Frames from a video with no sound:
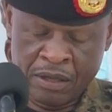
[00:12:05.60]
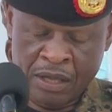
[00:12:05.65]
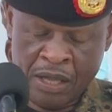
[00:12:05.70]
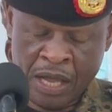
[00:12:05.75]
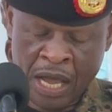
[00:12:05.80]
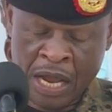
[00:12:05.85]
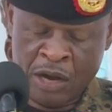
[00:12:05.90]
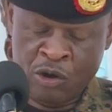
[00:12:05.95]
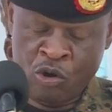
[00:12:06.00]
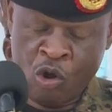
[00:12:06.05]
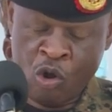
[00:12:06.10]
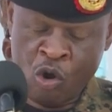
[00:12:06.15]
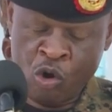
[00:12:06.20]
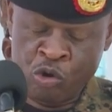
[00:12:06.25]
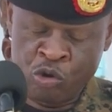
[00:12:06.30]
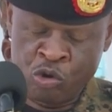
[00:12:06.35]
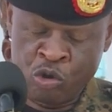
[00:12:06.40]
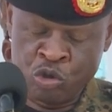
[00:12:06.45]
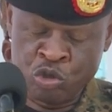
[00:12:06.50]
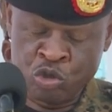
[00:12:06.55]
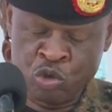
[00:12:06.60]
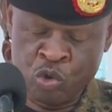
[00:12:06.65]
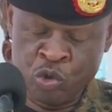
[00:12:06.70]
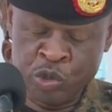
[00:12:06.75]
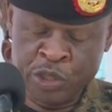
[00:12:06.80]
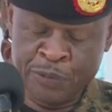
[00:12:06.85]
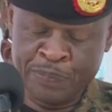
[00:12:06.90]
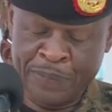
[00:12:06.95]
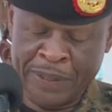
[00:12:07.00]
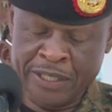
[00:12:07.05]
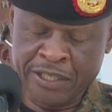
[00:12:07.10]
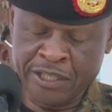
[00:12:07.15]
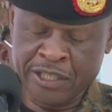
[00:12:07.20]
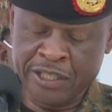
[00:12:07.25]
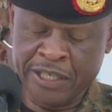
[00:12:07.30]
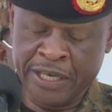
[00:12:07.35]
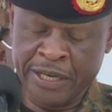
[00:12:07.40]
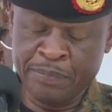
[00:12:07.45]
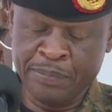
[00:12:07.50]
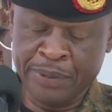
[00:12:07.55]
And all those who spent
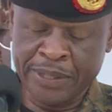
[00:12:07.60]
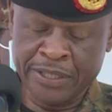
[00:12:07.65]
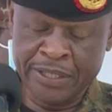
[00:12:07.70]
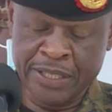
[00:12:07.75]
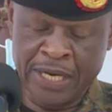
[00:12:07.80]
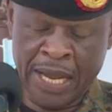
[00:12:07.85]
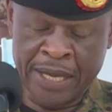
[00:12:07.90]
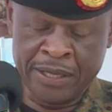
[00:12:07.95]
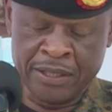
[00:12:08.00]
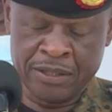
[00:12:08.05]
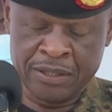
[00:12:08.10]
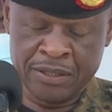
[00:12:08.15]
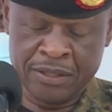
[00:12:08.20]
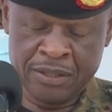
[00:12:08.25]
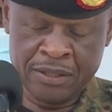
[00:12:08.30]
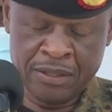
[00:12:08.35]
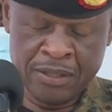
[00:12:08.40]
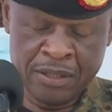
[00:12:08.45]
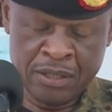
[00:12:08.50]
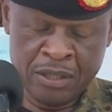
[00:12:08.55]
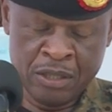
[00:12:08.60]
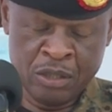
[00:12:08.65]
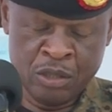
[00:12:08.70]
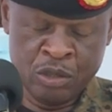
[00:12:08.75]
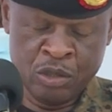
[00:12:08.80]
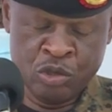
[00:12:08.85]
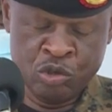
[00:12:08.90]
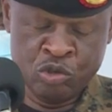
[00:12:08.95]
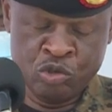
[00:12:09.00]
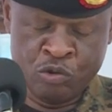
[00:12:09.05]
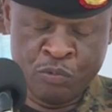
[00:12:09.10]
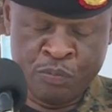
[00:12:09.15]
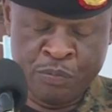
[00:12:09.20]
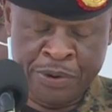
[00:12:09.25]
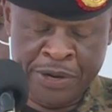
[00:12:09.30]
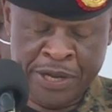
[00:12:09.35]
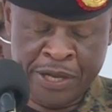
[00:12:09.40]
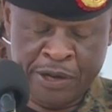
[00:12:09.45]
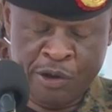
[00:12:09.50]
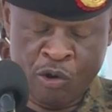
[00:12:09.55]
sleepless nights to
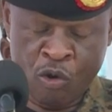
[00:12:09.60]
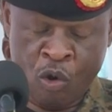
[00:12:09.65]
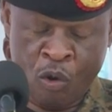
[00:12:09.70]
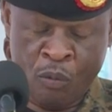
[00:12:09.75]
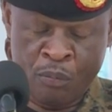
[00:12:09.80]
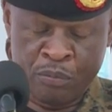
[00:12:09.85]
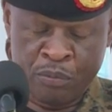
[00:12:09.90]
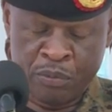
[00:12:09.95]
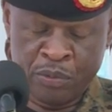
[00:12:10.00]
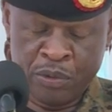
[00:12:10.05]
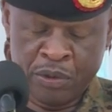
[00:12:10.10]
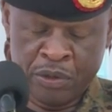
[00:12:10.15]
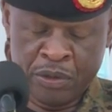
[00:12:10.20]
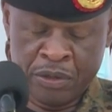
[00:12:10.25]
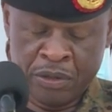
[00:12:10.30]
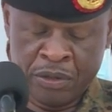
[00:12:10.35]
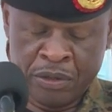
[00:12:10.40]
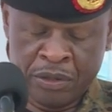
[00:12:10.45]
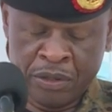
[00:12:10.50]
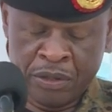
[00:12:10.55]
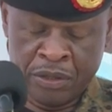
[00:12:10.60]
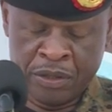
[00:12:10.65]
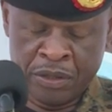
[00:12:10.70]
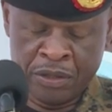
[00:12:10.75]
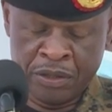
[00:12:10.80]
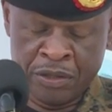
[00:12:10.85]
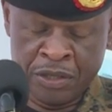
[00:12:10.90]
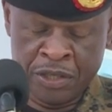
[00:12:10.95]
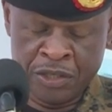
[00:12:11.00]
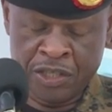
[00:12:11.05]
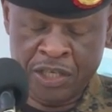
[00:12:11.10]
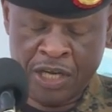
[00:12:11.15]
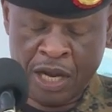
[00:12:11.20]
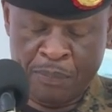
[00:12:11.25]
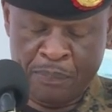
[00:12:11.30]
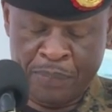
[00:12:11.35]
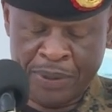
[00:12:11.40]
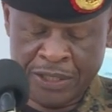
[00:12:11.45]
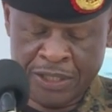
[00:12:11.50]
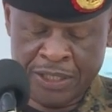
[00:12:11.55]
bring home this
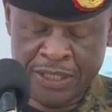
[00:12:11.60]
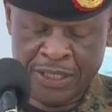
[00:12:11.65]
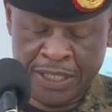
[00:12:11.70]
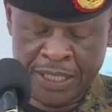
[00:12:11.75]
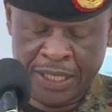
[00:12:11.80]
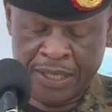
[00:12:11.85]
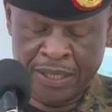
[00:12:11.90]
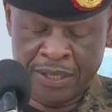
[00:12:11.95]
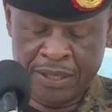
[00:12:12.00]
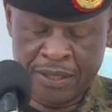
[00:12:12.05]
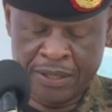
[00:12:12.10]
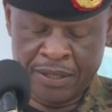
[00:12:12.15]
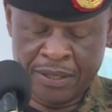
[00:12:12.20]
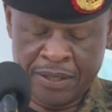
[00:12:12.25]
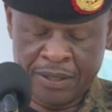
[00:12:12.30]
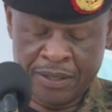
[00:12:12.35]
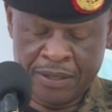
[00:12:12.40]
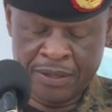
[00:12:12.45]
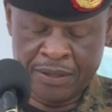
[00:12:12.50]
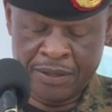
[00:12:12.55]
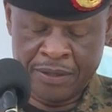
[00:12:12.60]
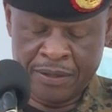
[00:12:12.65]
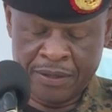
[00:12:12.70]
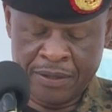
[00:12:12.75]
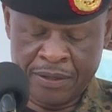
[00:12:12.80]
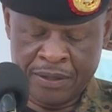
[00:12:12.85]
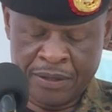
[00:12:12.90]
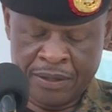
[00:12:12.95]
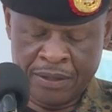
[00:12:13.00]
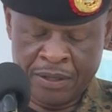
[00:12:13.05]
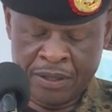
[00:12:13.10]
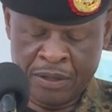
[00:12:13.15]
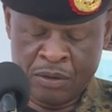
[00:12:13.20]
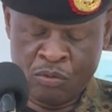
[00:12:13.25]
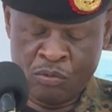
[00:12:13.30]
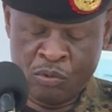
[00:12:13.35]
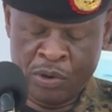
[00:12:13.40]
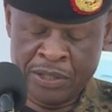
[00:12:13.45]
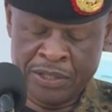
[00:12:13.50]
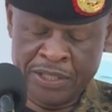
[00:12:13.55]
capacity
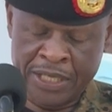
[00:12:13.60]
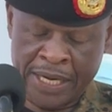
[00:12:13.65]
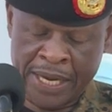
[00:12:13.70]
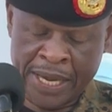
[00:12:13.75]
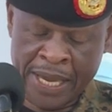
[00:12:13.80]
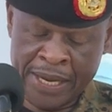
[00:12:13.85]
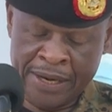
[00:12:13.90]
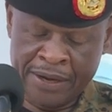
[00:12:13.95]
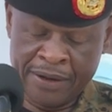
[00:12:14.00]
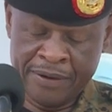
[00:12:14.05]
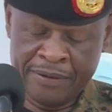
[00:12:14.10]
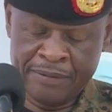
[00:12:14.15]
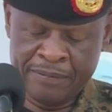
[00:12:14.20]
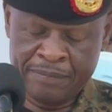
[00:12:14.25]
once again,